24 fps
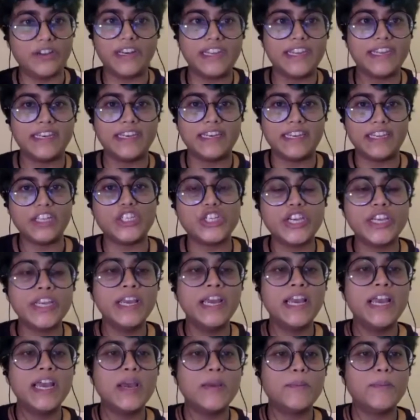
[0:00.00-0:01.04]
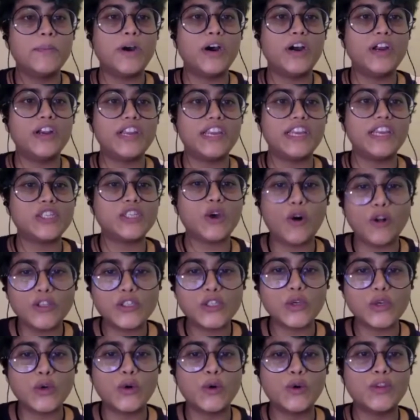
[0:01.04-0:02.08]
learning and teaching, but it's
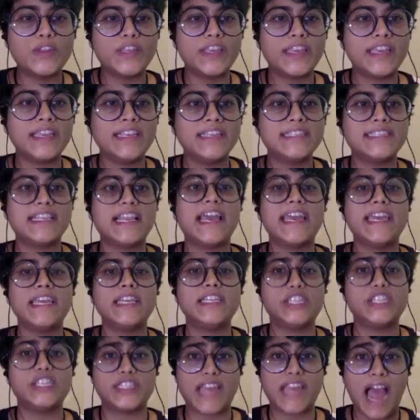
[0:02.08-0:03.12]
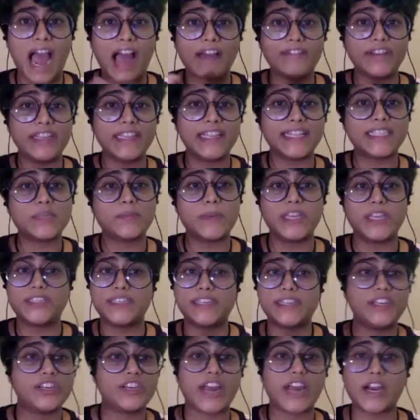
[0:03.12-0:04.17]
also things like just having that space
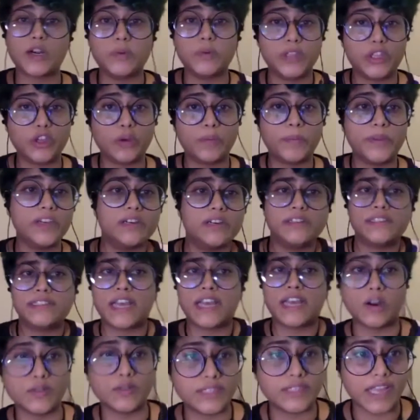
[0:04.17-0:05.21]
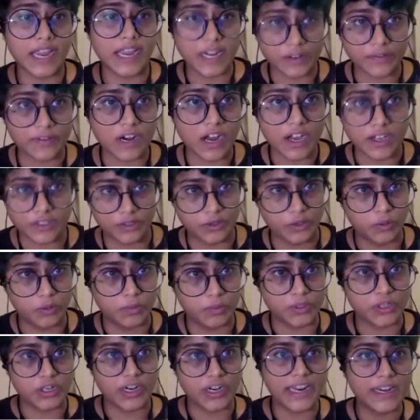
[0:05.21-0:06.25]
to interact with your peers outside of
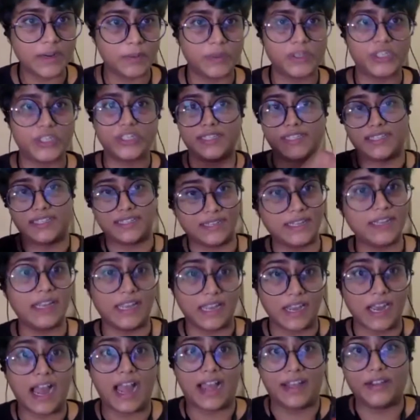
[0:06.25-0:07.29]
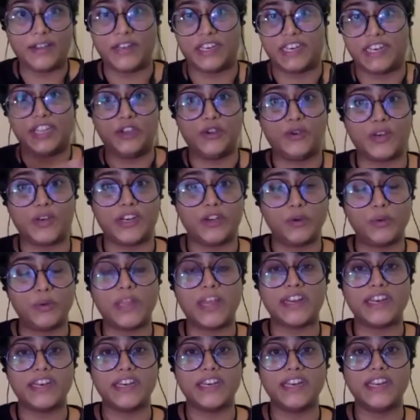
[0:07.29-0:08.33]
classrooms, right? Which is, you can do
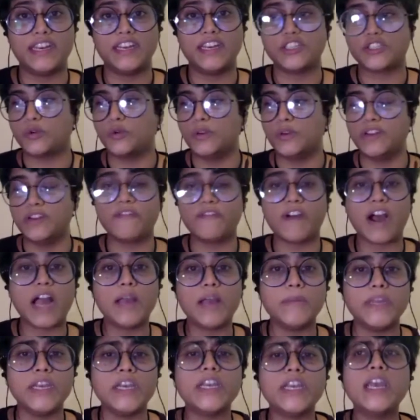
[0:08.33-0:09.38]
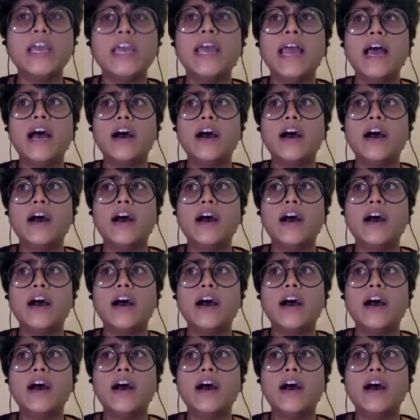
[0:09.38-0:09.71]
that in a school environment.